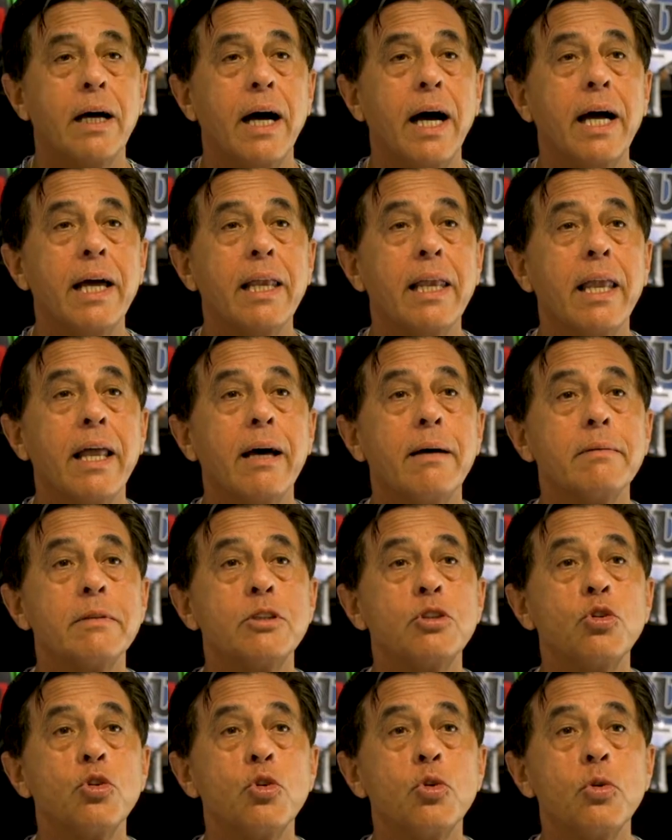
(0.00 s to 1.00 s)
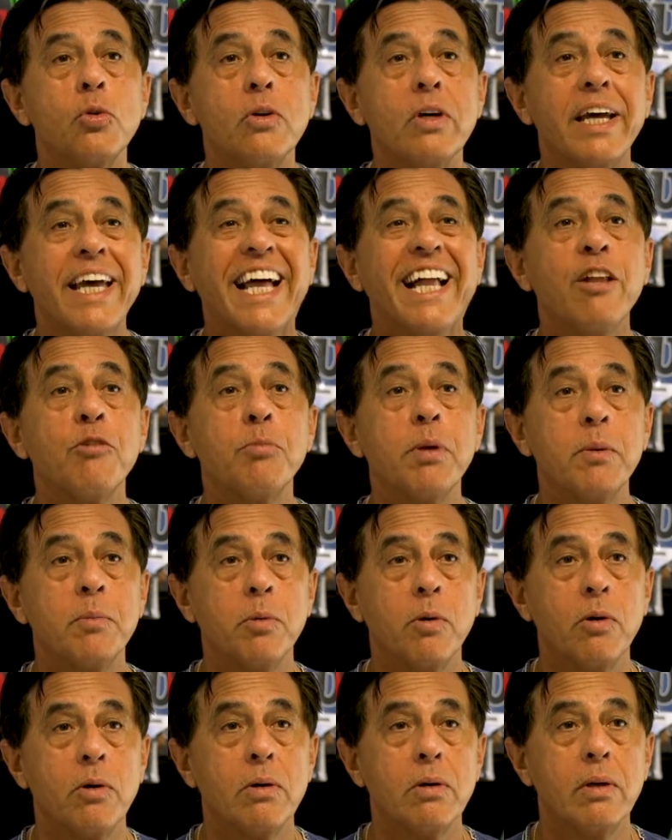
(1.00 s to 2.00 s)
I love to help
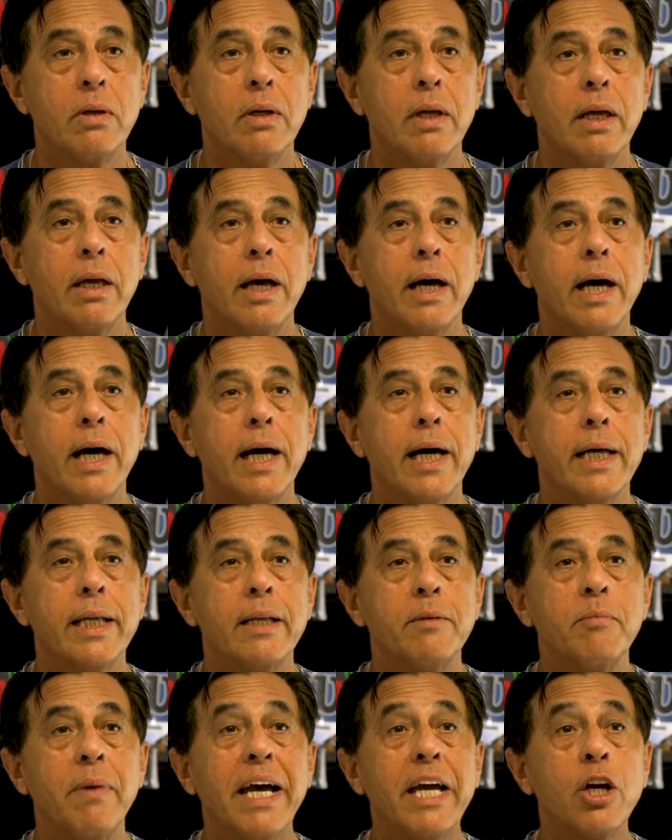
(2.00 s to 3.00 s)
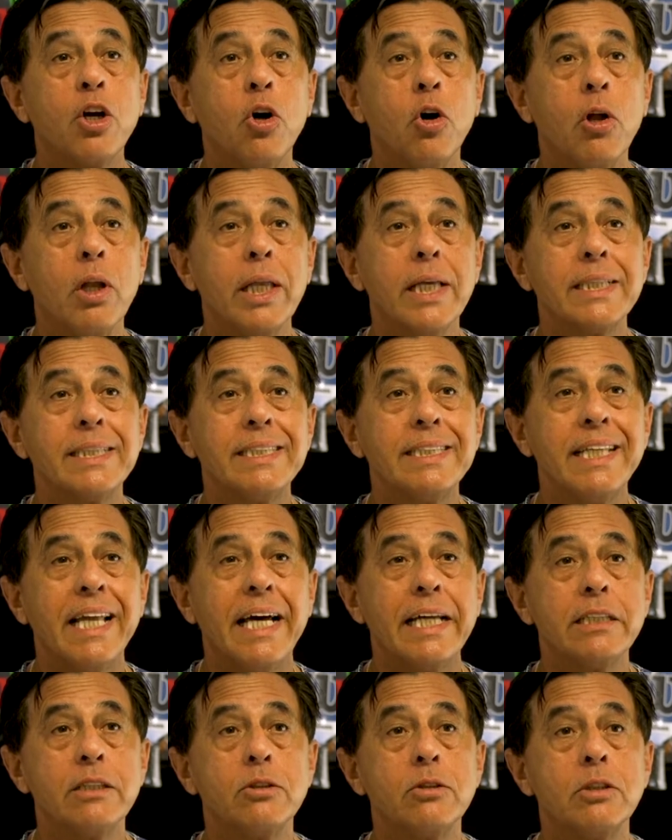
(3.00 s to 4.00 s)
people, and my goal is
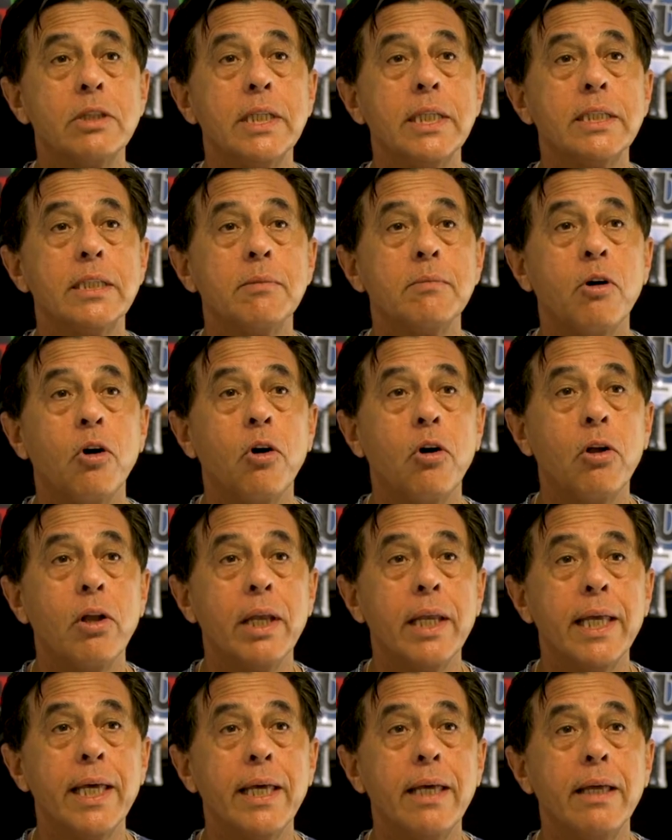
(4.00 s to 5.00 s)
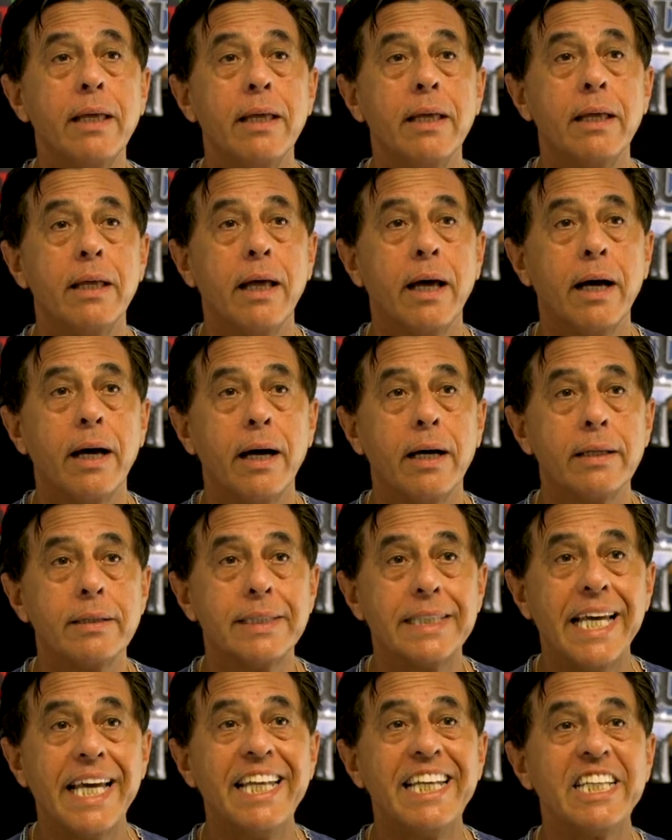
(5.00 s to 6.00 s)
not to teach them only
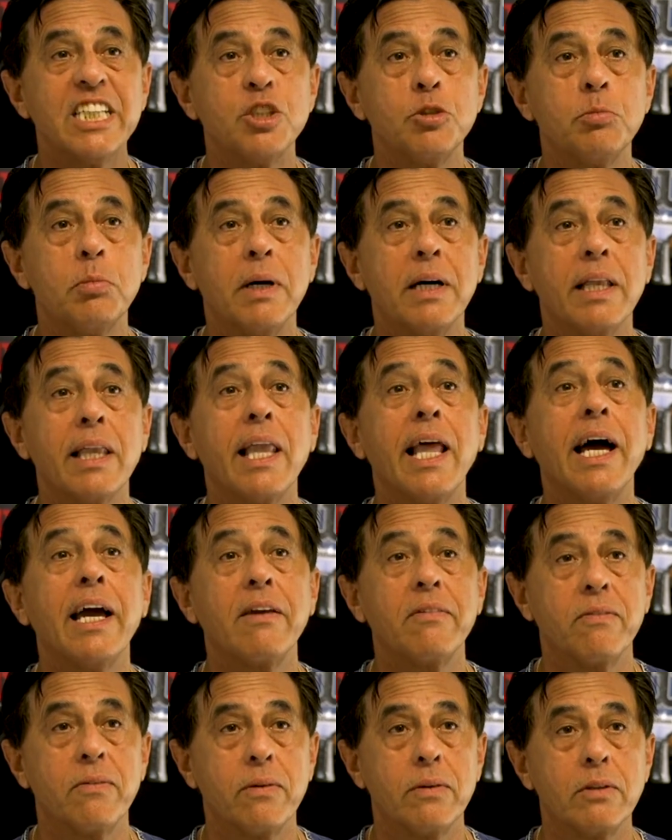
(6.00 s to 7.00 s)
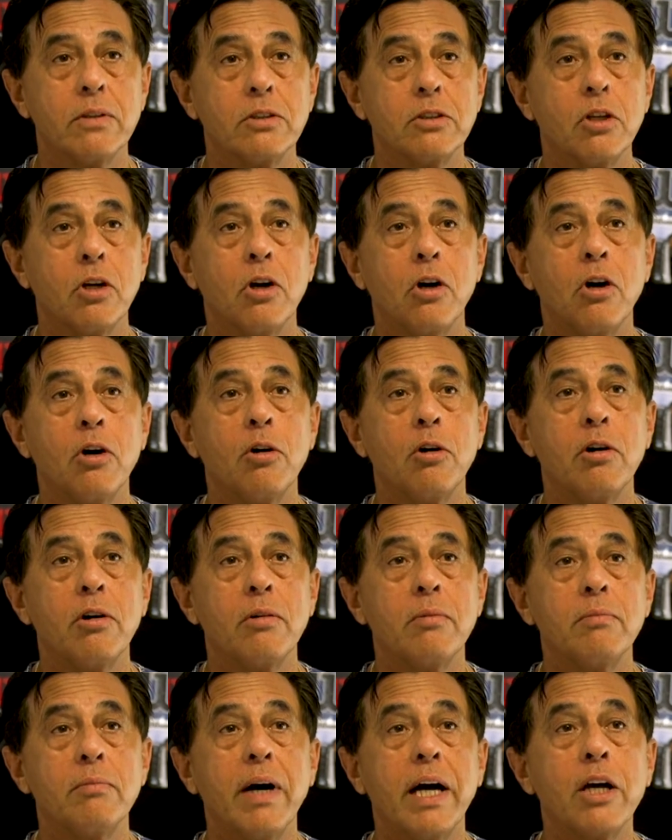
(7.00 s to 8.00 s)
tennis but life. So
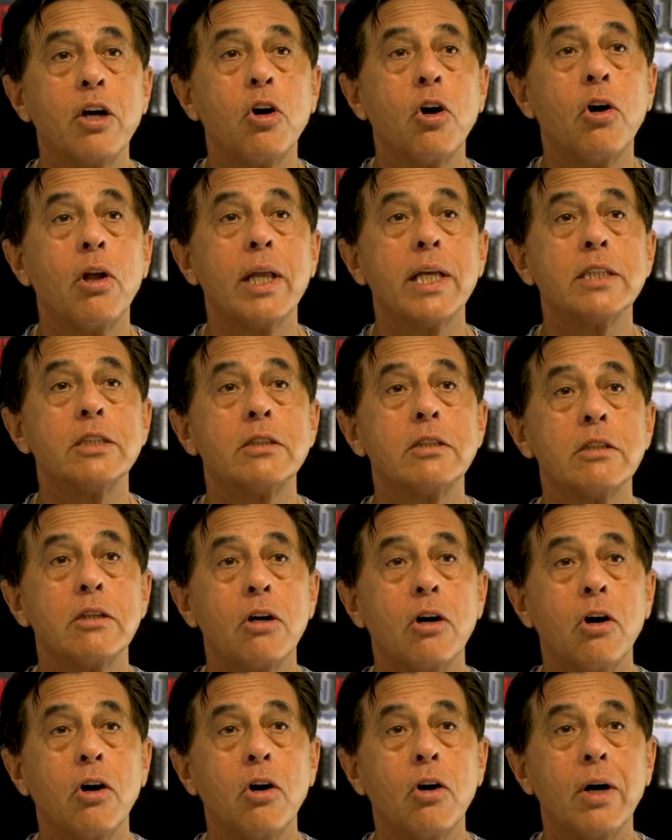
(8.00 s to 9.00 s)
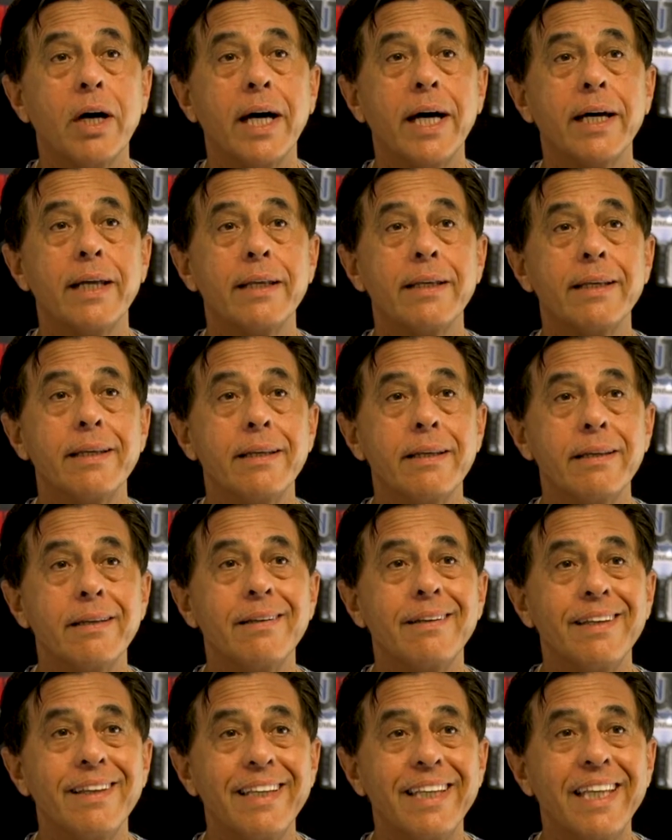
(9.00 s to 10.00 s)
my goal is to go and
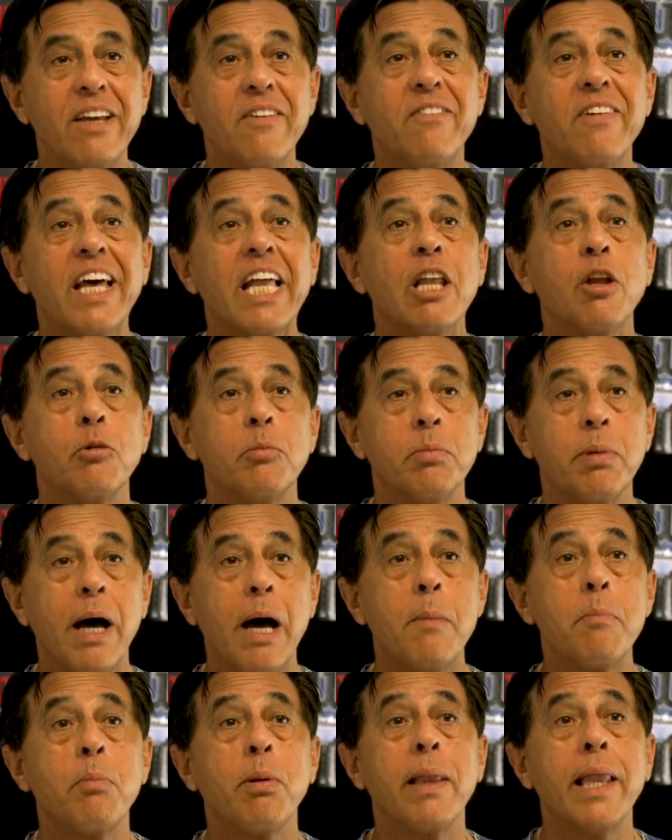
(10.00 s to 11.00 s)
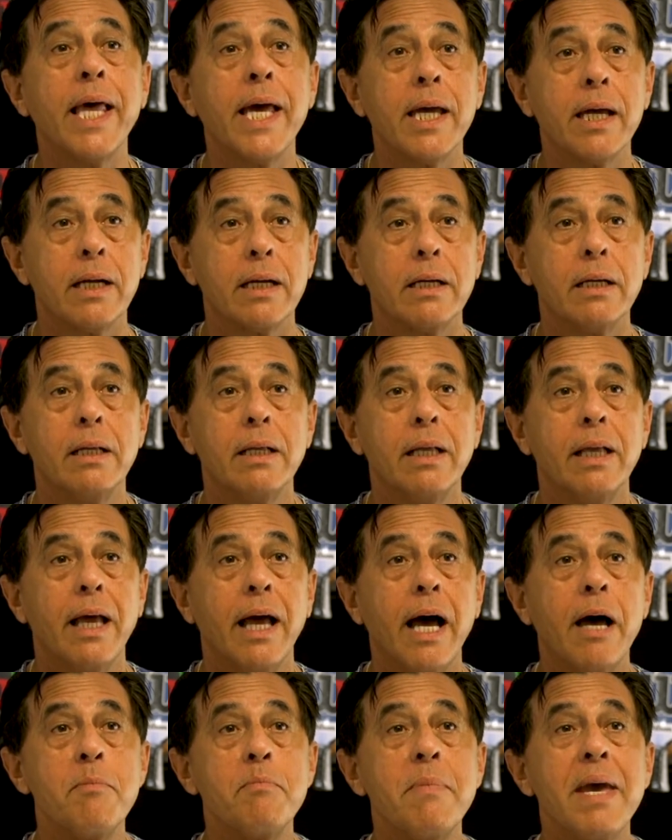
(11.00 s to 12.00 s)
develop a player
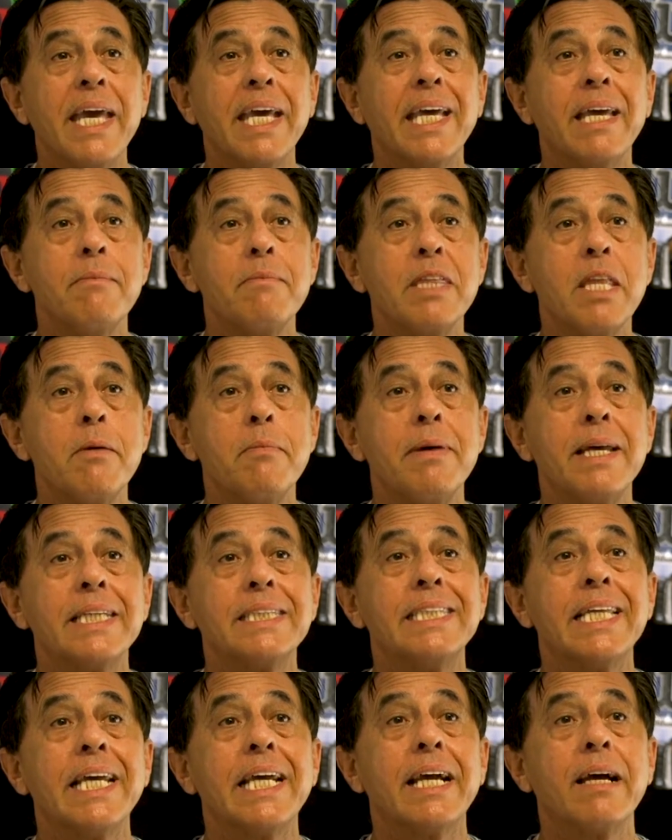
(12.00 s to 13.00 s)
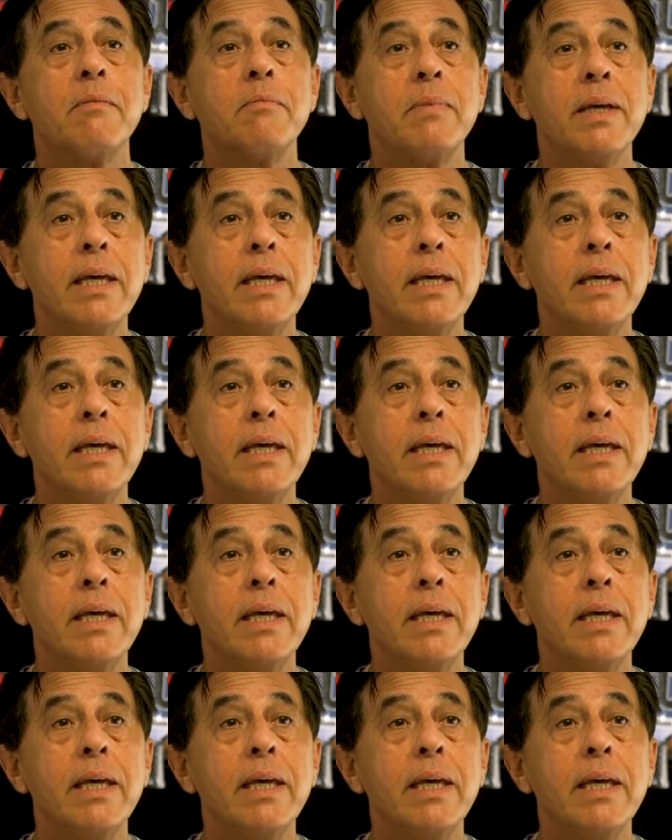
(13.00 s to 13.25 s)
and make him the best they can